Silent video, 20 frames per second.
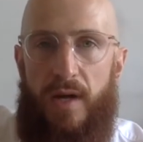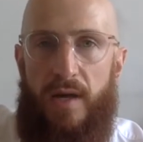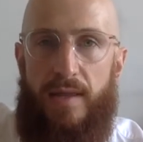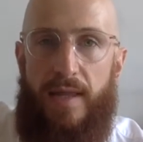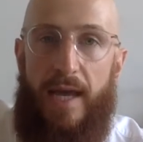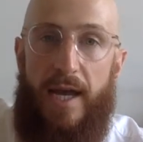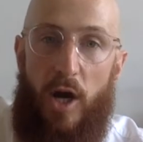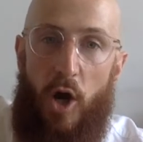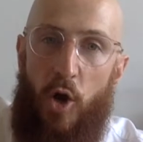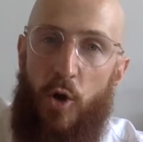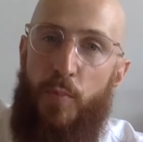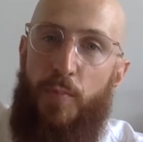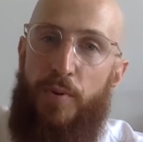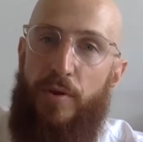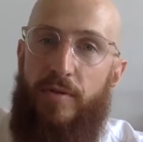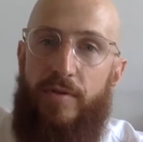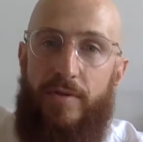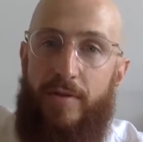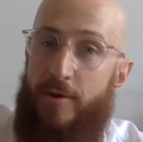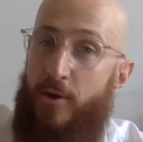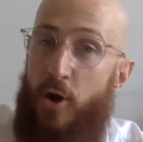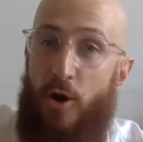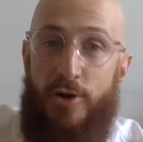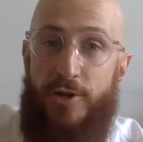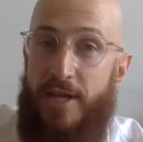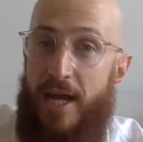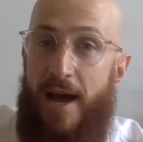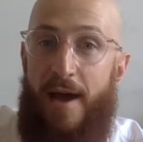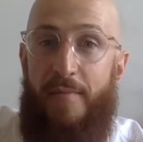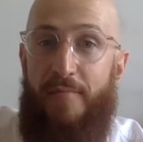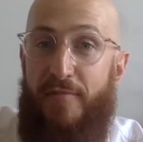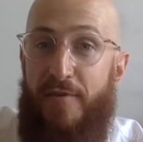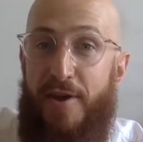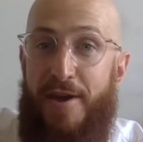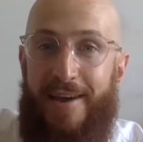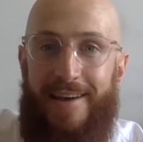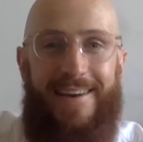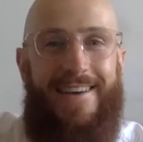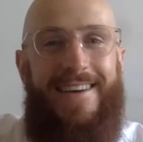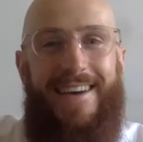They open the goddamn
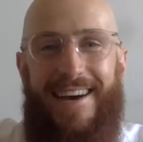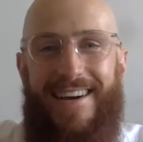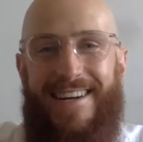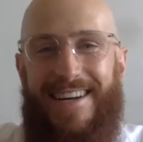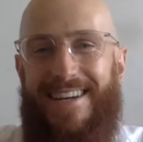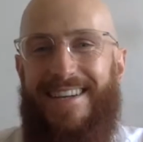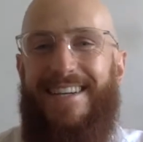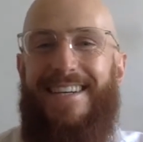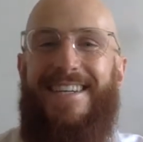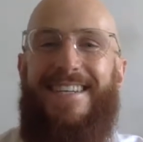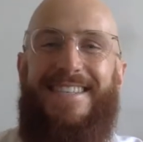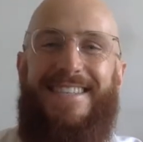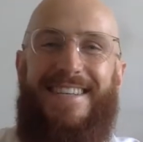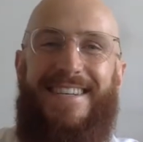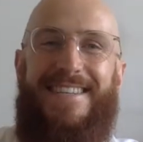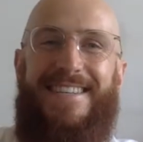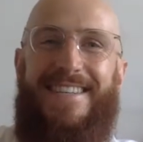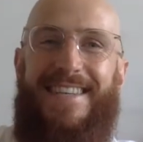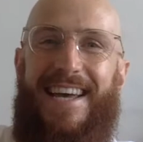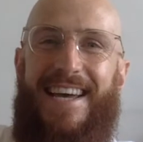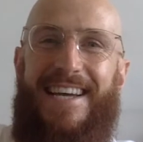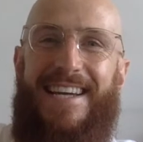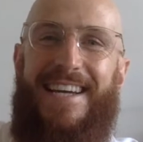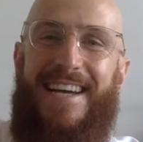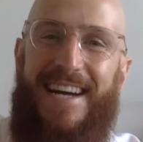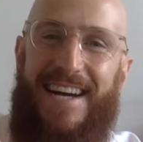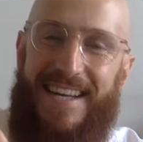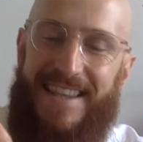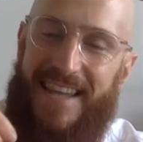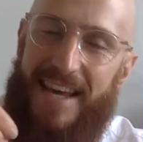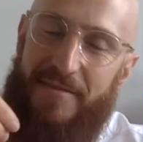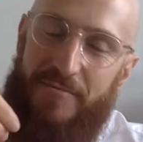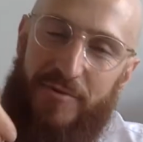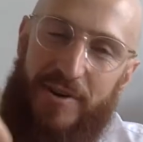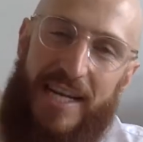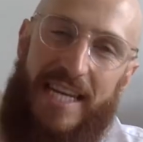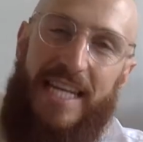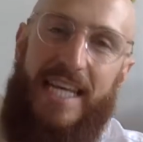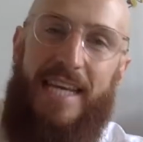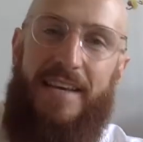thing. So they
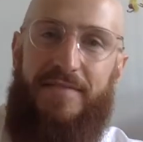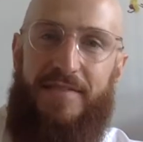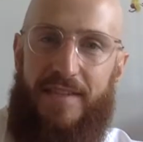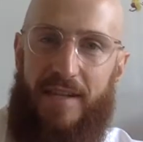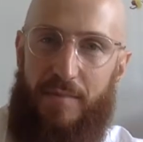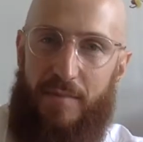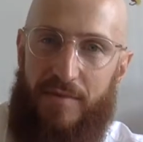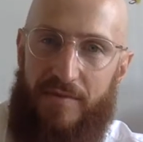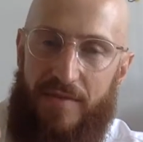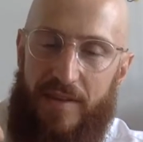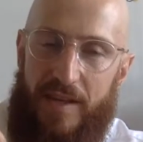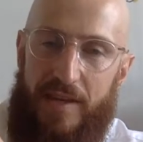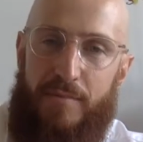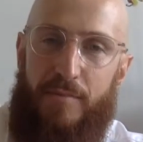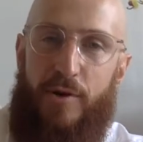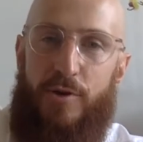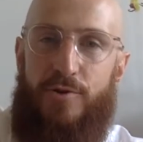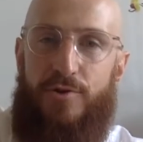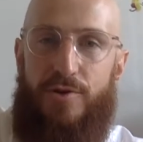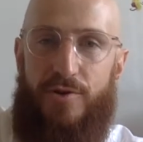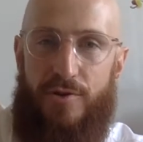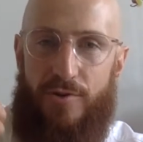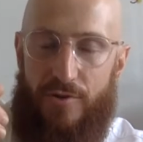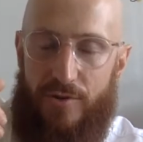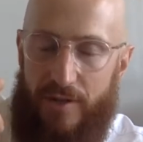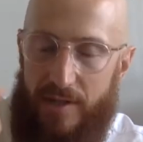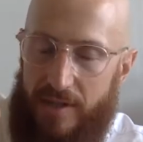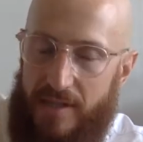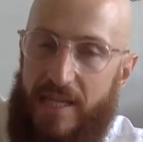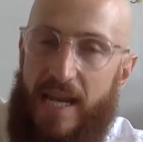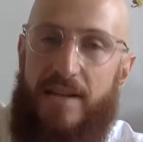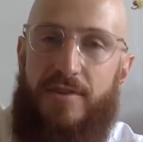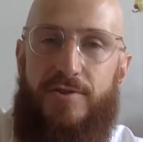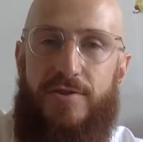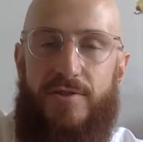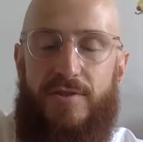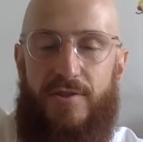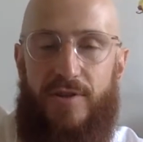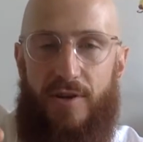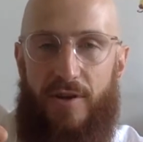relieve some of the emotion, or the
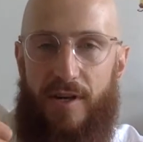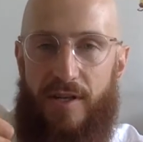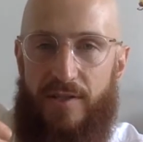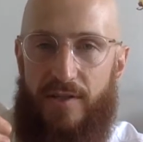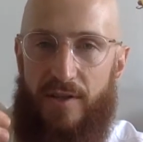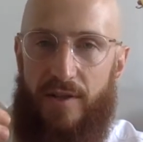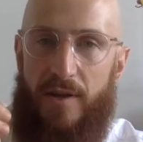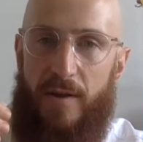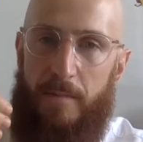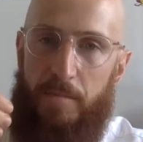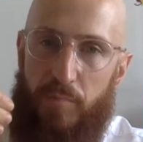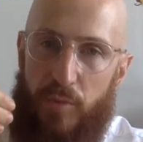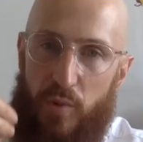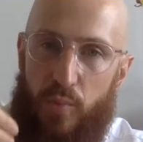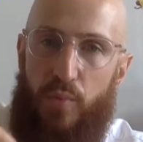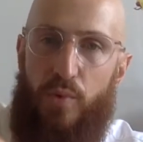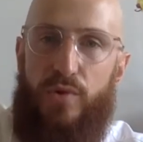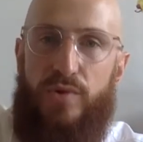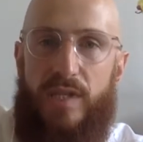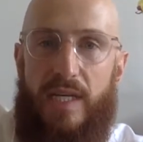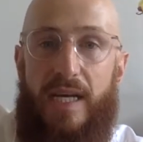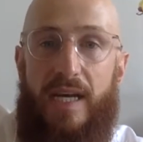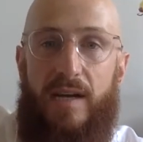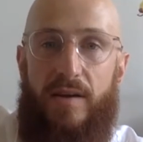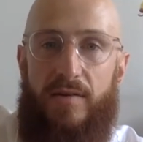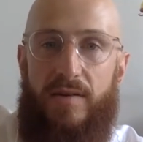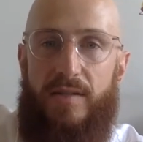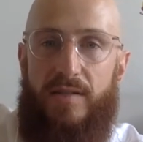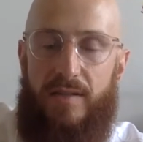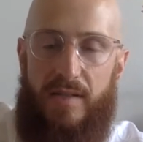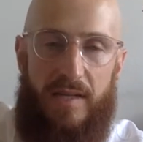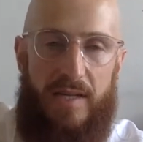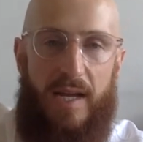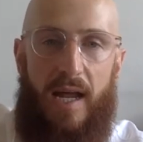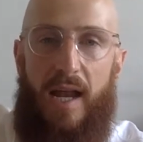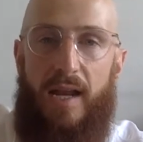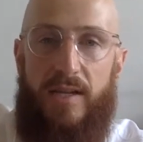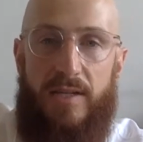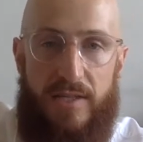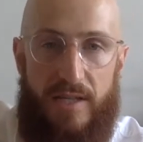tension, sorry. So the water here is an
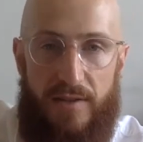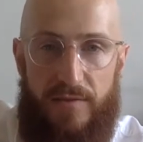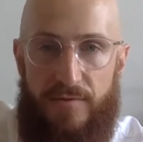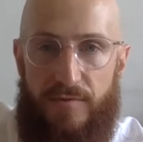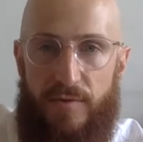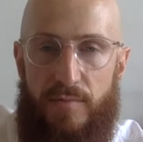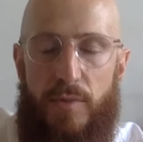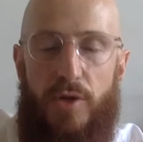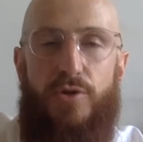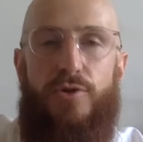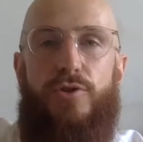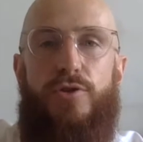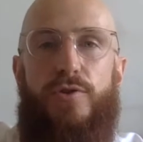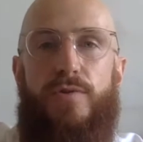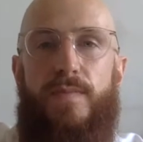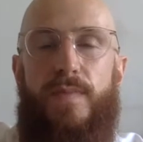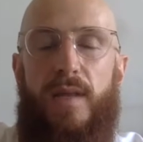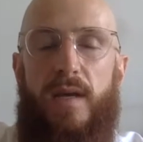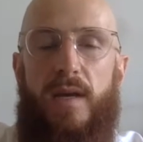analogy for emotion.